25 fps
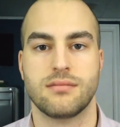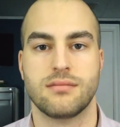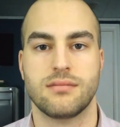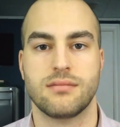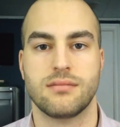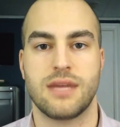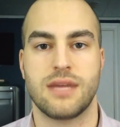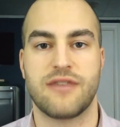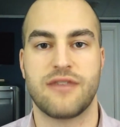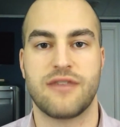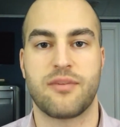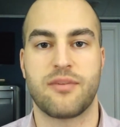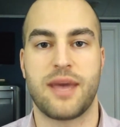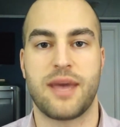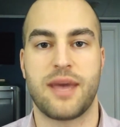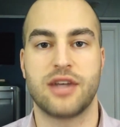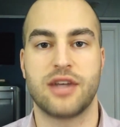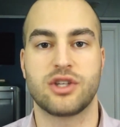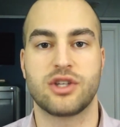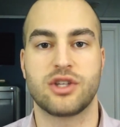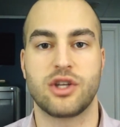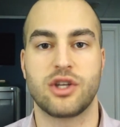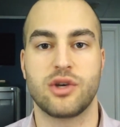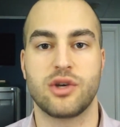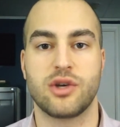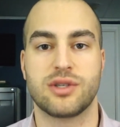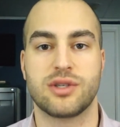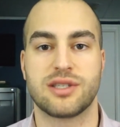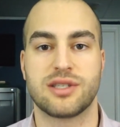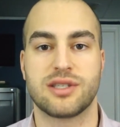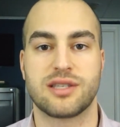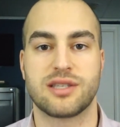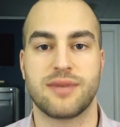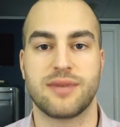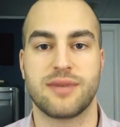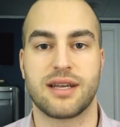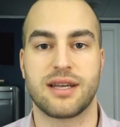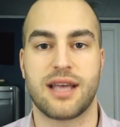If a patient uses this
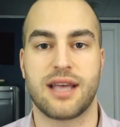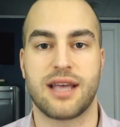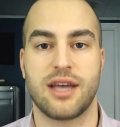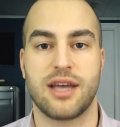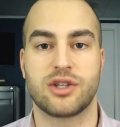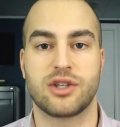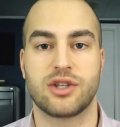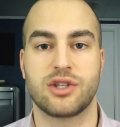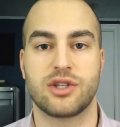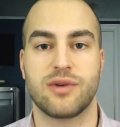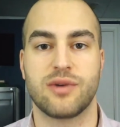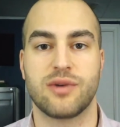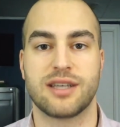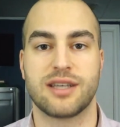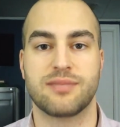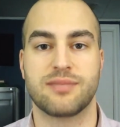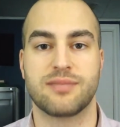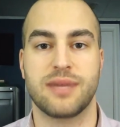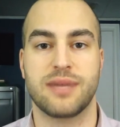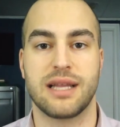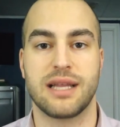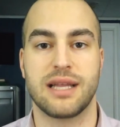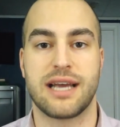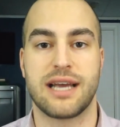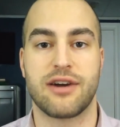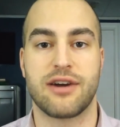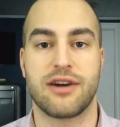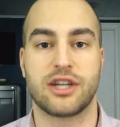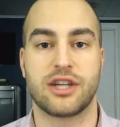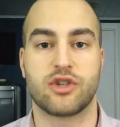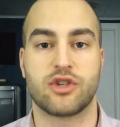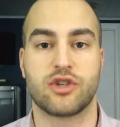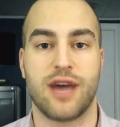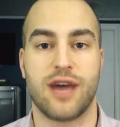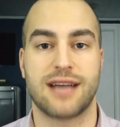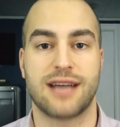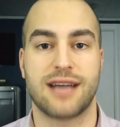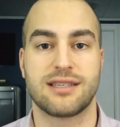medication who has biliary
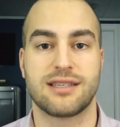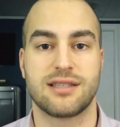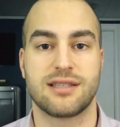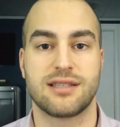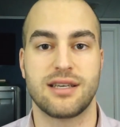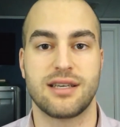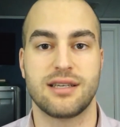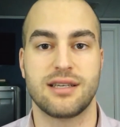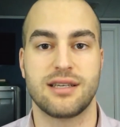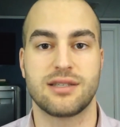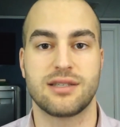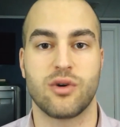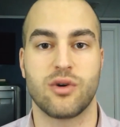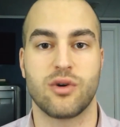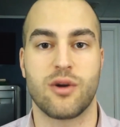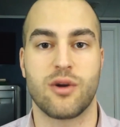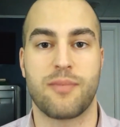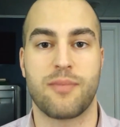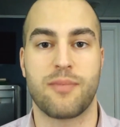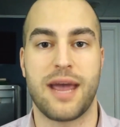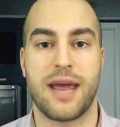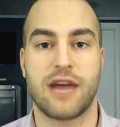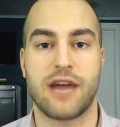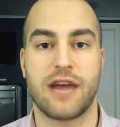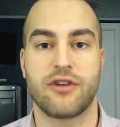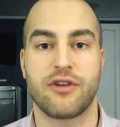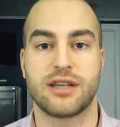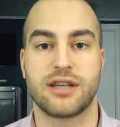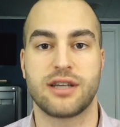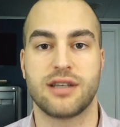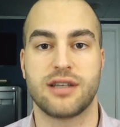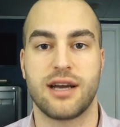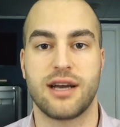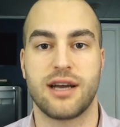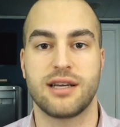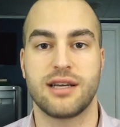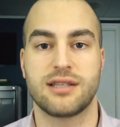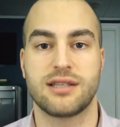tract disease or
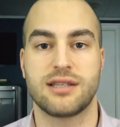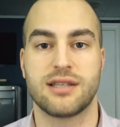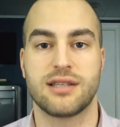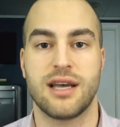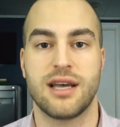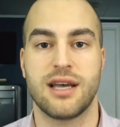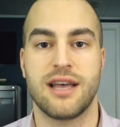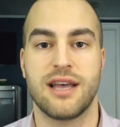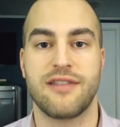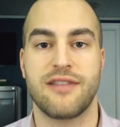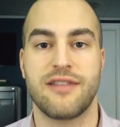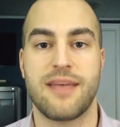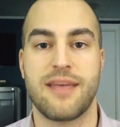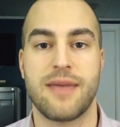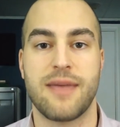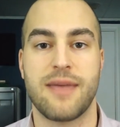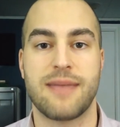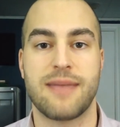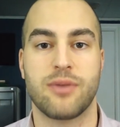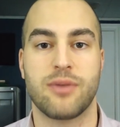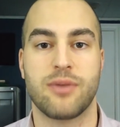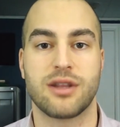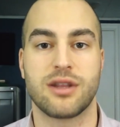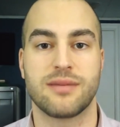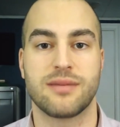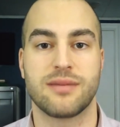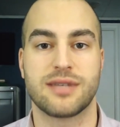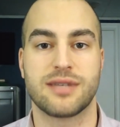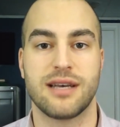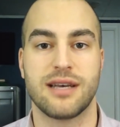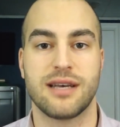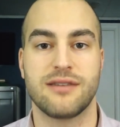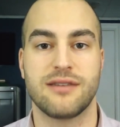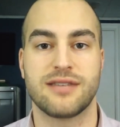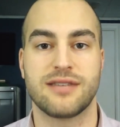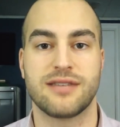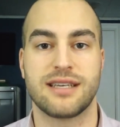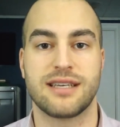pancreatitis, they may put
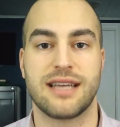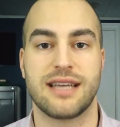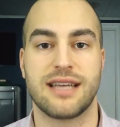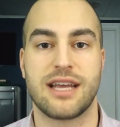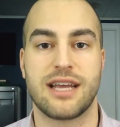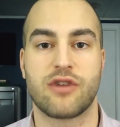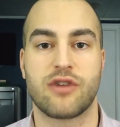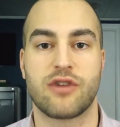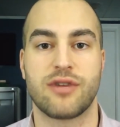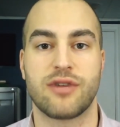themselves at an increased